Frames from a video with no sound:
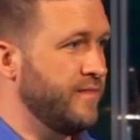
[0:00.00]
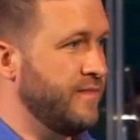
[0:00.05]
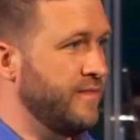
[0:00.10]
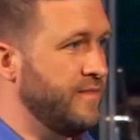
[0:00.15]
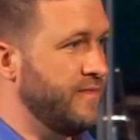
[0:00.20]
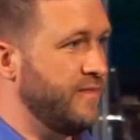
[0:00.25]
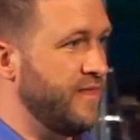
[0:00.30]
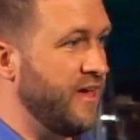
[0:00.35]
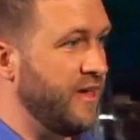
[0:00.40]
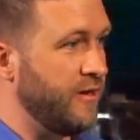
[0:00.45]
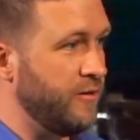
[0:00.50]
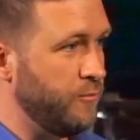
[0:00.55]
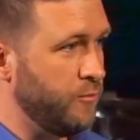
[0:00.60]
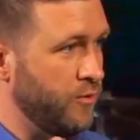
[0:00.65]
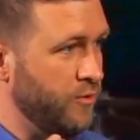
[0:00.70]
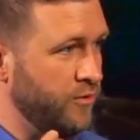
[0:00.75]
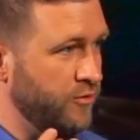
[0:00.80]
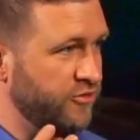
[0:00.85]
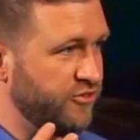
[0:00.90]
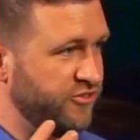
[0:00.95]
They
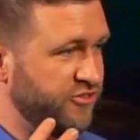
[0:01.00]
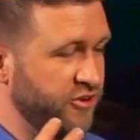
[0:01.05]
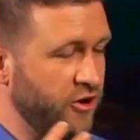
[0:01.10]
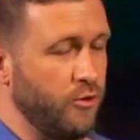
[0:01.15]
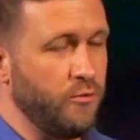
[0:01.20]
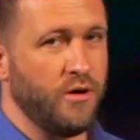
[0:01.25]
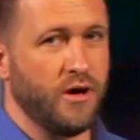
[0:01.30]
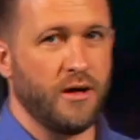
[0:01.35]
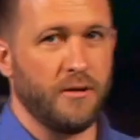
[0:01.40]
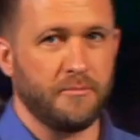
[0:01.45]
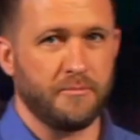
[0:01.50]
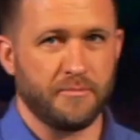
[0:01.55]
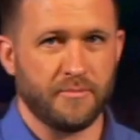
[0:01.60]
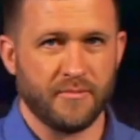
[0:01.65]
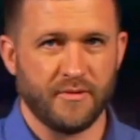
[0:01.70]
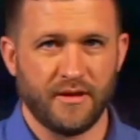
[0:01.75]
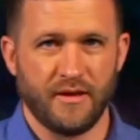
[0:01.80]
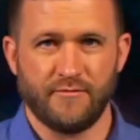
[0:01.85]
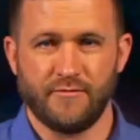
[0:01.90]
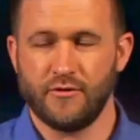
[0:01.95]
will show
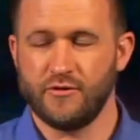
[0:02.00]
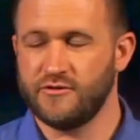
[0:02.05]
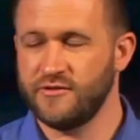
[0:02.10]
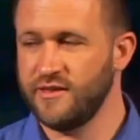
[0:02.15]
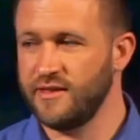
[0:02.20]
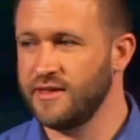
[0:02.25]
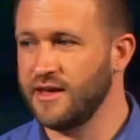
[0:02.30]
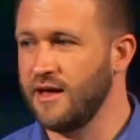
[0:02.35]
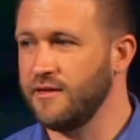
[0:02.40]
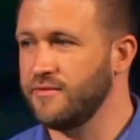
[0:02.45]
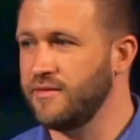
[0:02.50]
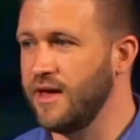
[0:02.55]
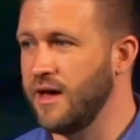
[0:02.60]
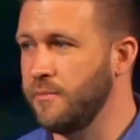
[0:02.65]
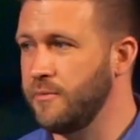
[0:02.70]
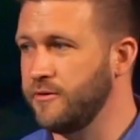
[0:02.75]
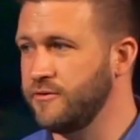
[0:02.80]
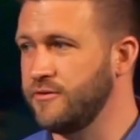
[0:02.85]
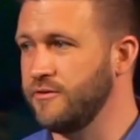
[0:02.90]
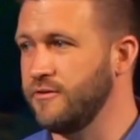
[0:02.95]
up if you seek out the
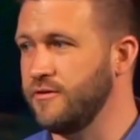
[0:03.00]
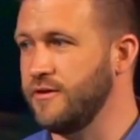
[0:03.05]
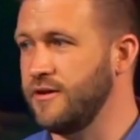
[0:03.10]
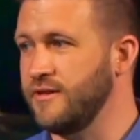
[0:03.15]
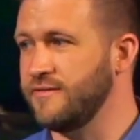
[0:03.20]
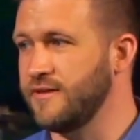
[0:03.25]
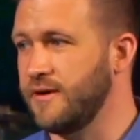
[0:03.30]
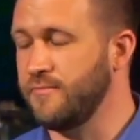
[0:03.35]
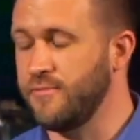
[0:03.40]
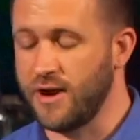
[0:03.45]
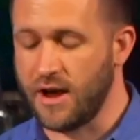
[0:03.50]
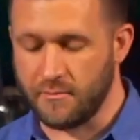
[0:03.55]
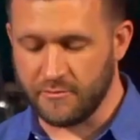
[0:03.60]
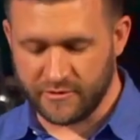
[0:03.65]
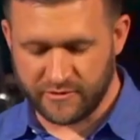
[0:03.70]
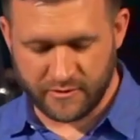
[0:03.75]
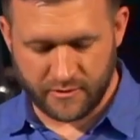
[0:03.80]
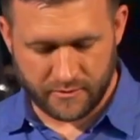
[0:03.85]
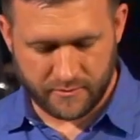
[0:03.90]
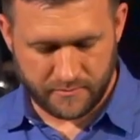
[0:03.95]
opportunities, I
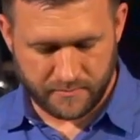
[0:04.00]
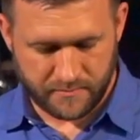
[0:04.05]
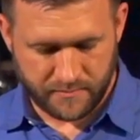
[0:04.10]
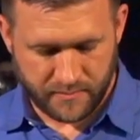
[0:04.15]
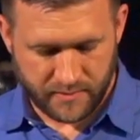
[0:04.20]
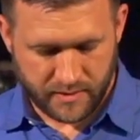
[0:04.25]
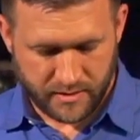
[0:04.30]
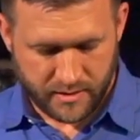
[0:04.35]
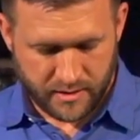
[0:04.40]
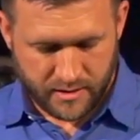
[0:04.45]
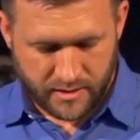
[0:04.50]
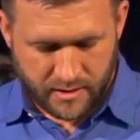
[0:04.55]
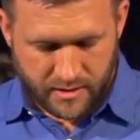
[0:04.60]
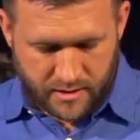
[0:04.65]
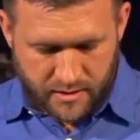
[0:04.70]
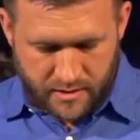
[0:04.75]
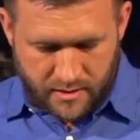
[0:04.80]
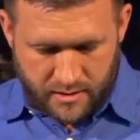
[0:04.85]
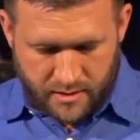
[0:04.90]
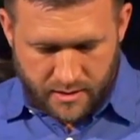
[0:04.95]
promise you.
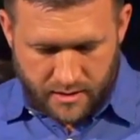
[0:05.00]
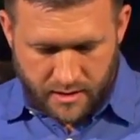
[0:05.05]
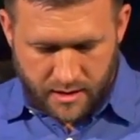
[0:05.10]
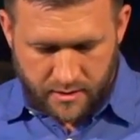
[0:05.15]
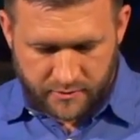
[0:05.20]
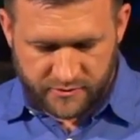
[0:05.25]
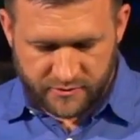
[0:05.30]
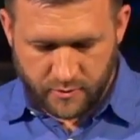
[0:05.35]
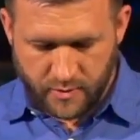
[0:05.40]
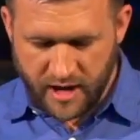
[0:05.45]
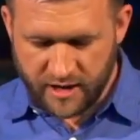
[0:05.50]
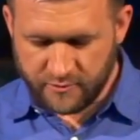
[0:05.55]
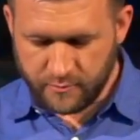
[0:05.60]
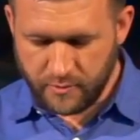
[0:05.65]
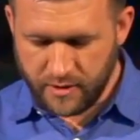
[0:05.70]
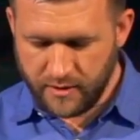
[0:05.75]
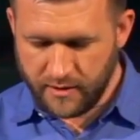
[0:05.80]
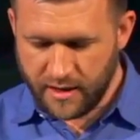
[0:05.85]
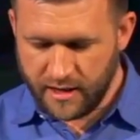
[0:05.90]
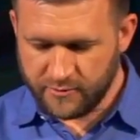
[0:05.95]
Uh, so as
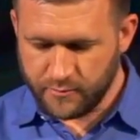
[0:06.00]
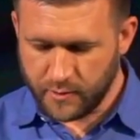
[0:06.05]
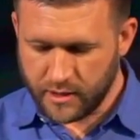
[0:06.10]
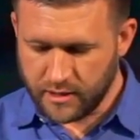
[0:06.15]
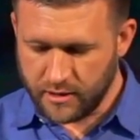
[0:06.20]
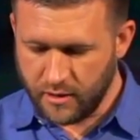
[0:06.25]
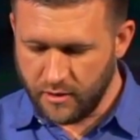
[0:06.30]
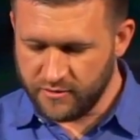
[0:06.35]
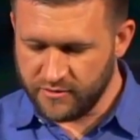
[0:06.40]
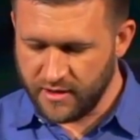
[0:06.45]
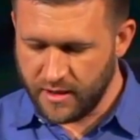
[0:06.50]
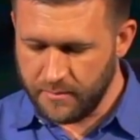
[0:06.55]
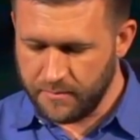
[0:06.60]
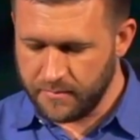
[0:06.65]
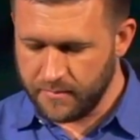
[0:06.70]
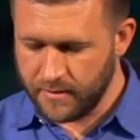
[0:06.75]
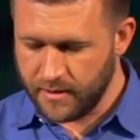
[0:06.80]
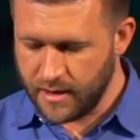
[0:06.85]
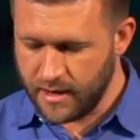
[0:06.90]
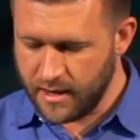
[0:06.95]
we as we close
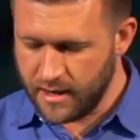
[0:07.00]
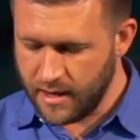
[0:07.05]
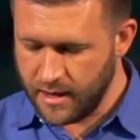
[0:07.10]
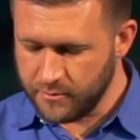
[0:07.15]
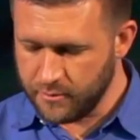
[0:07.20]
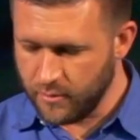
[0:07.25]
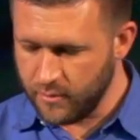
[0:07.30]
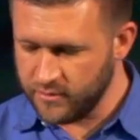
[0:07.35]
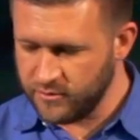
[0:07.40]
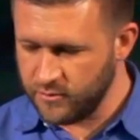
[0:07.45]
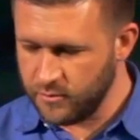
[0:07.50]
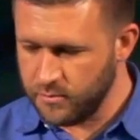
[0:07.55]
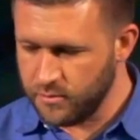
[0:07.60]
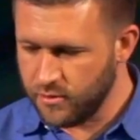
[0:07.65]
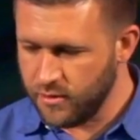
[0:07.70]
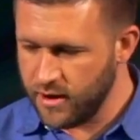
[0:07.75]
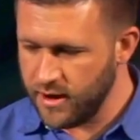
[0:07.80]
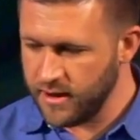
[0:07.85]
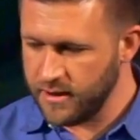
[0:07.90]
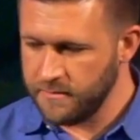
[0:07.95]
up, uh, I'm going to
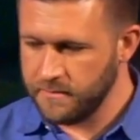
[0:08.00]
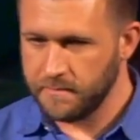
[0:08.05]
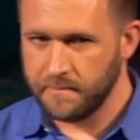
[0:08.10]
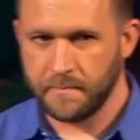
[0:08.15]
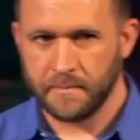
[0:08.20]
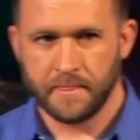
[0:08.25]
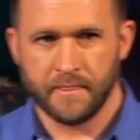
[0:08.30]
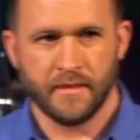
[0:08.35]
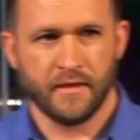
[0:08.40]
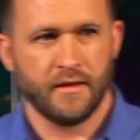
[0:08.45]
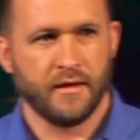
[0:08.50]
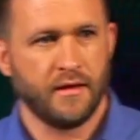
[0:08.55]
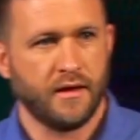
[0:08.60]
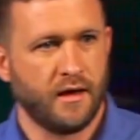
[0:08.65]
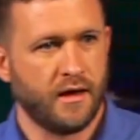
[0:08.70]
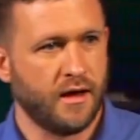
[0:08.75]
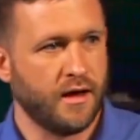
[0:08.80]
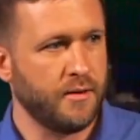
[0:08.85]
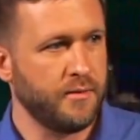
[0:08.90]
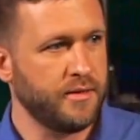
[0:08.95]
pray,
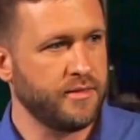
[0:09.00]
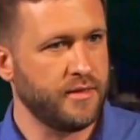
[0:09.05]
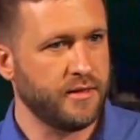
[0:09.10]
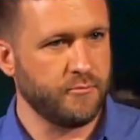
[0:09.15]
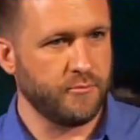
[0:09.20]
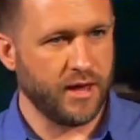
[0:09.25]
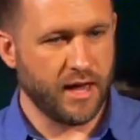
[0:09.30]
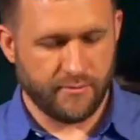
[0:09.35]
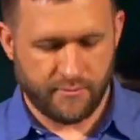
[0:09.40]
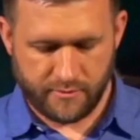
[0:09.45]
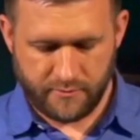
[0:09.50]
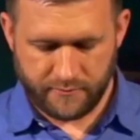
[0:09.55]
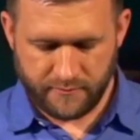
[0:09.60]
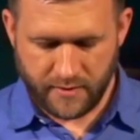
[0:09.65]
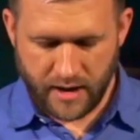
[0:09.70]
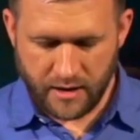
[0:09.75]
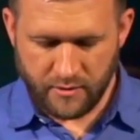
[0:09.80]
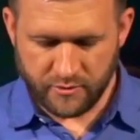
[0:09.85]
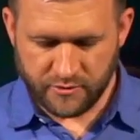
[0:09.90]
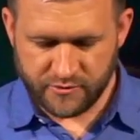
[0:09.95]
uh, and then we have a
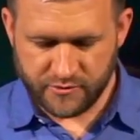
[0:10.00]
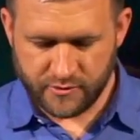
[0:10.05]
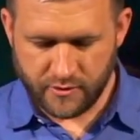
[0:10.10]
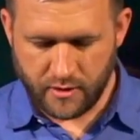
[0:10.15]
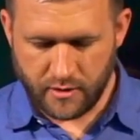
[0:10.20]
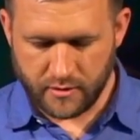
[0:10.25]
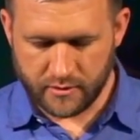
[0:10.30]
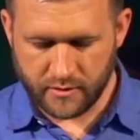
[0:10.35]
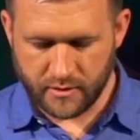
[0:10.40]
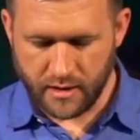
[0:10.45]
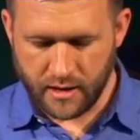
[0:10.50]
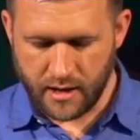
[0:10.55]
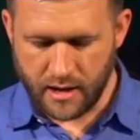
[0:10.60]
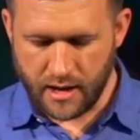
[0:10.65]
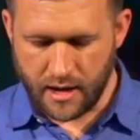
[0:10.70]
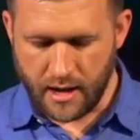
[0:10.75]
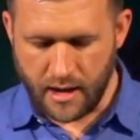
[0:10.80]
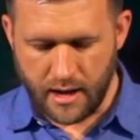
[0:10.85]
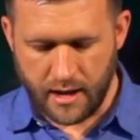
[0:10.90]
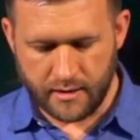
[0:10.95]
final song.
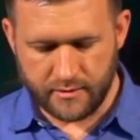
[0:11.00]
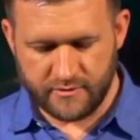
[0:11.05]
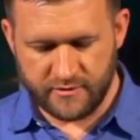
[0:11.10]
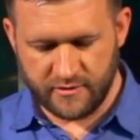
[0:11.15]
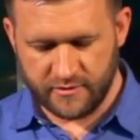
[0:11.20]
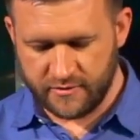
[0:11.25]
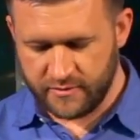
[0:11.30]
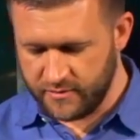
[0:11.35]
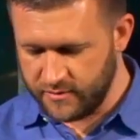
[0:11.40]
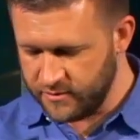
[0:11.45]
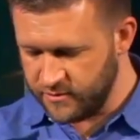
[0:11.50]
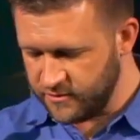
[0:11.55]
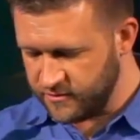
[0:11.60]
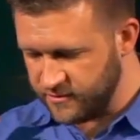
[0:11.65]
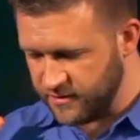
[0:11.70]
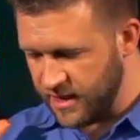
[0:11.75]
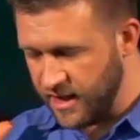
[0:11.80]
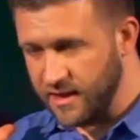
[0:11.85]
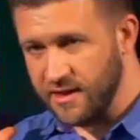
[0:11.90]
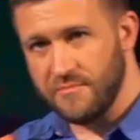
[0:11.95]
Uh, just
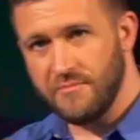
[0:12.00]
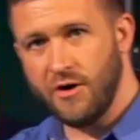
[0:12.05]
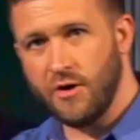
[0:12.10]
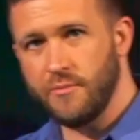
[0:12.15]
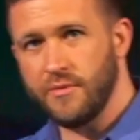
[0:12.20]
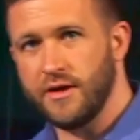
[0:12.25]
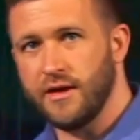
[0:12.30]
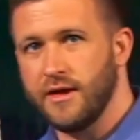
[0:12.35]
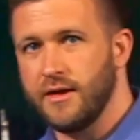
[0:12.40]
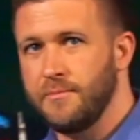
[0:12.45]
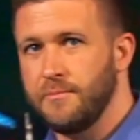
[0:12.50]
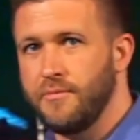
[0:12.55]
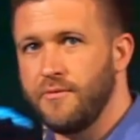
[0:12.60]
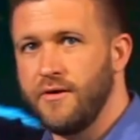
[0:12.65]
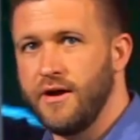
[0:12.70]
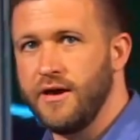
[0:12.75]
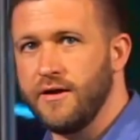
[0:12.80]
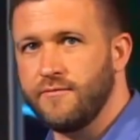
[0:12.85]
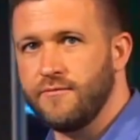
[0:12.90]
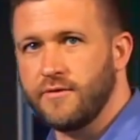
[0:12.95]
just take a moment and
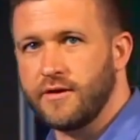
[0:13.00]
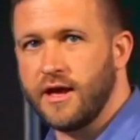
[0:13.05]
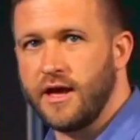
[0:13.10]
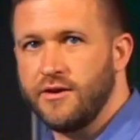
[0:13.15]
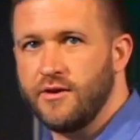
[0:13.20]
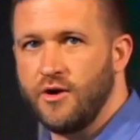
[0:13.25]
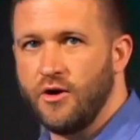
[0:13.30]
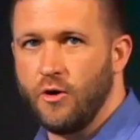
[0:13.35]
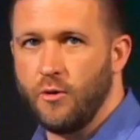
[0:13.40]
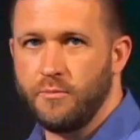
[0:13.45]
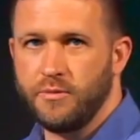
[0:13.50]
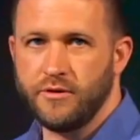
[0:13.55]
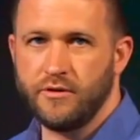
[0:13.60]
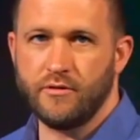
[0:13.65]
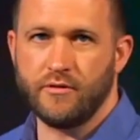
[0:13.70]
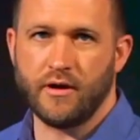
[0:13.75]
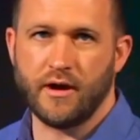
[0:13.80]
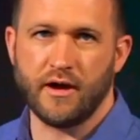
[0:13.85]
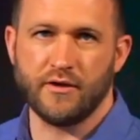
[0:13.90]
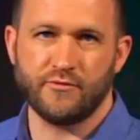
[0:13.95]
pray for God to open
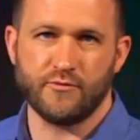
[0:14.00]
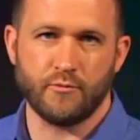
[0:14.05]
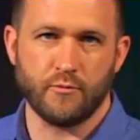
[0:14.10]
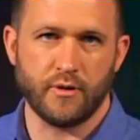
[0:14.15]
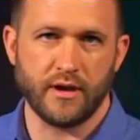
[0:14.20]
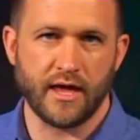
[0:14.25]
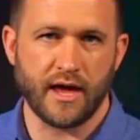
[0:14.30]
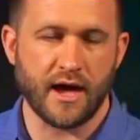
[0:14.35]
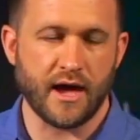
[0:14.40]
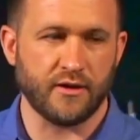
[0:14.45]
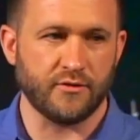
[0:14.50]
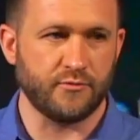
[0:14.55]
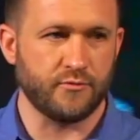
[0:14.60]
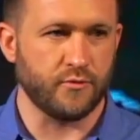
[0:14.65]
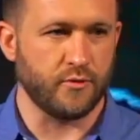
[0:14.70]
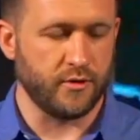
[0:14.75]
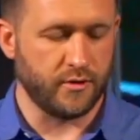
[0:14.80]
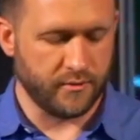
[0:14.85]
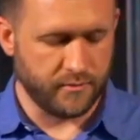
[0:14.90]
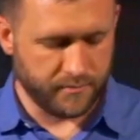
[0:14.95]
your eyes for what He has
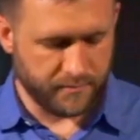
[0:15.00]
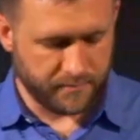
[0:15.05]
for you.